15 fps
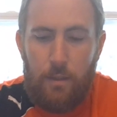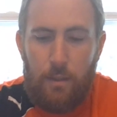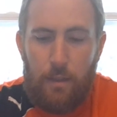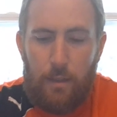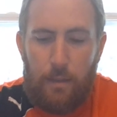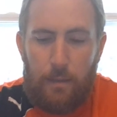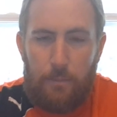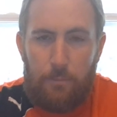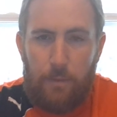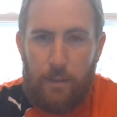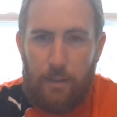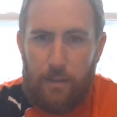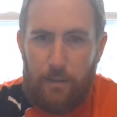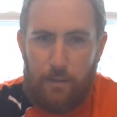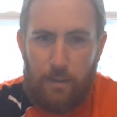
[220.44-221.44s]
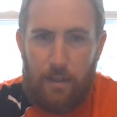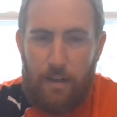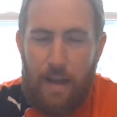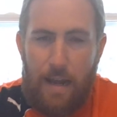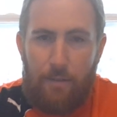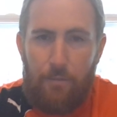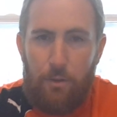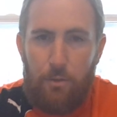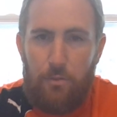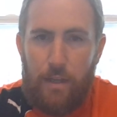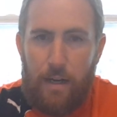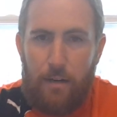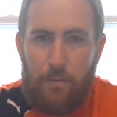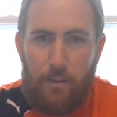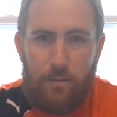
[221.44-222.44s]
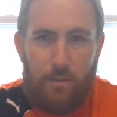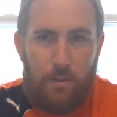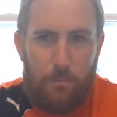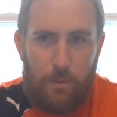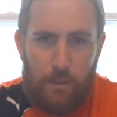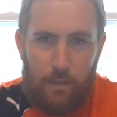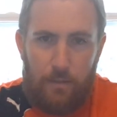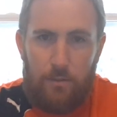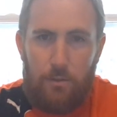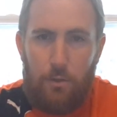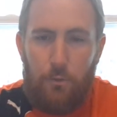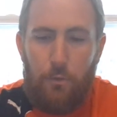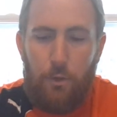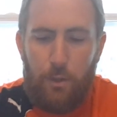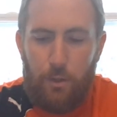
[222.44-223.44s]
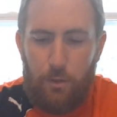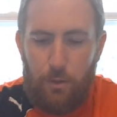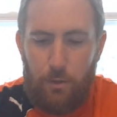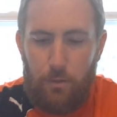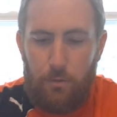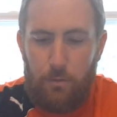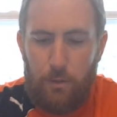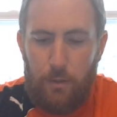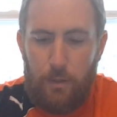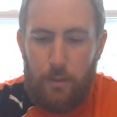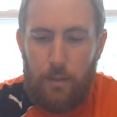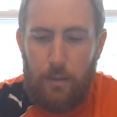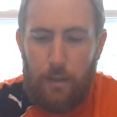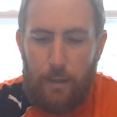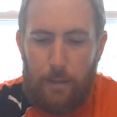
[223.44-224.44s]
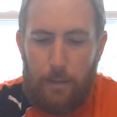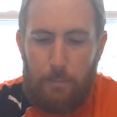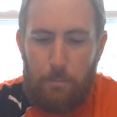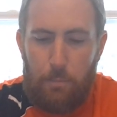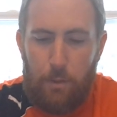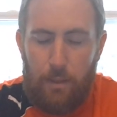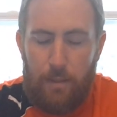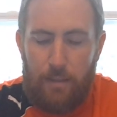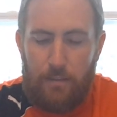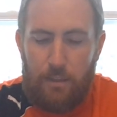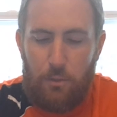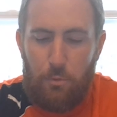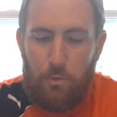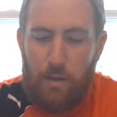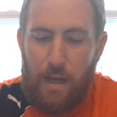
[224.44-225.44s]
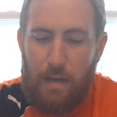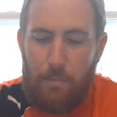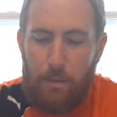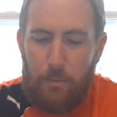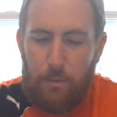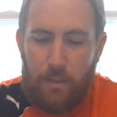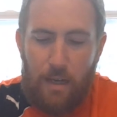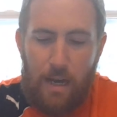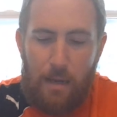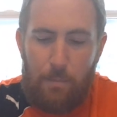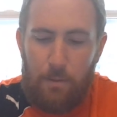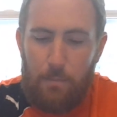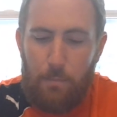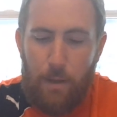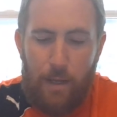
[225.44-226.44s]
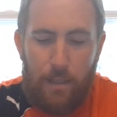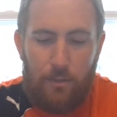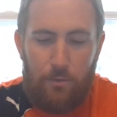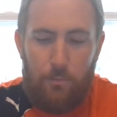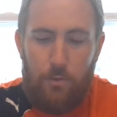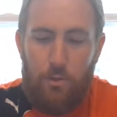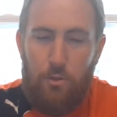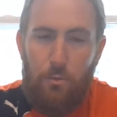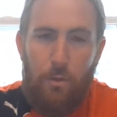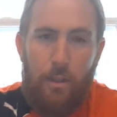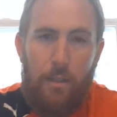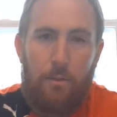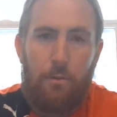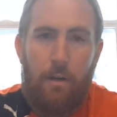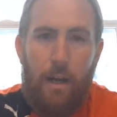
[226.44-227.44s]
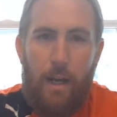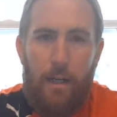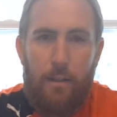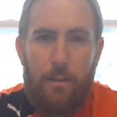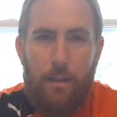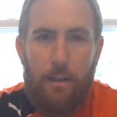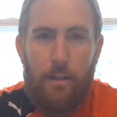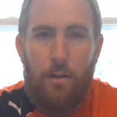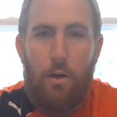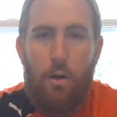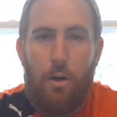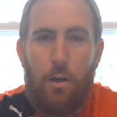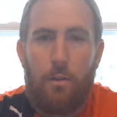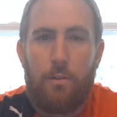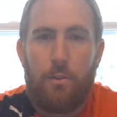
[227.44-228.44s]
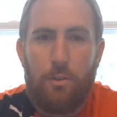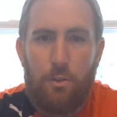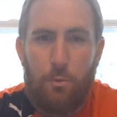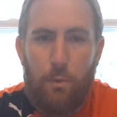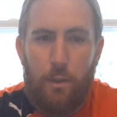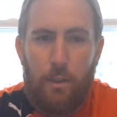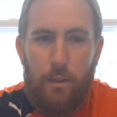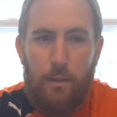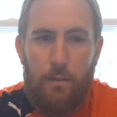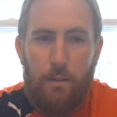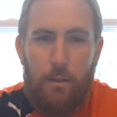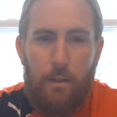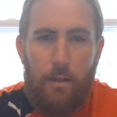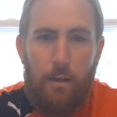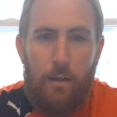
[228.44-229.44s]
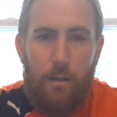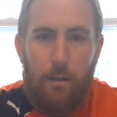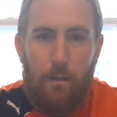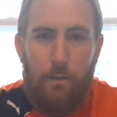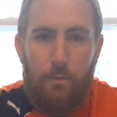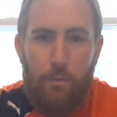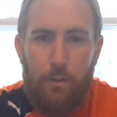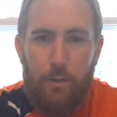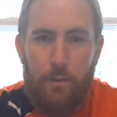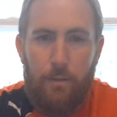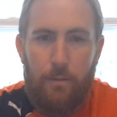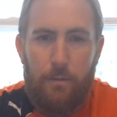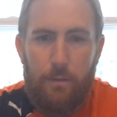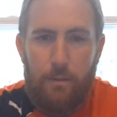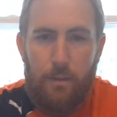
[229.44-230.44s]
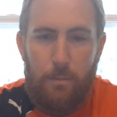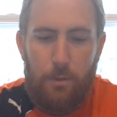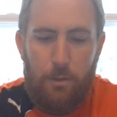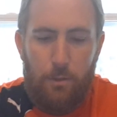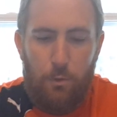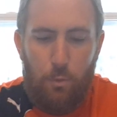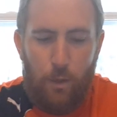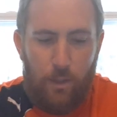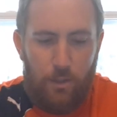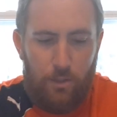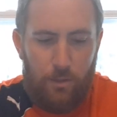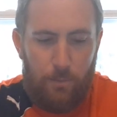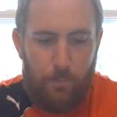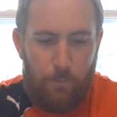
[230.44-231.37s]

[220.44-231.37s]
and kind of have those out. That's going to be easier for you to do. But they said you will not be able to copy and paste from the screen or annotate on the screen of the DBQ question.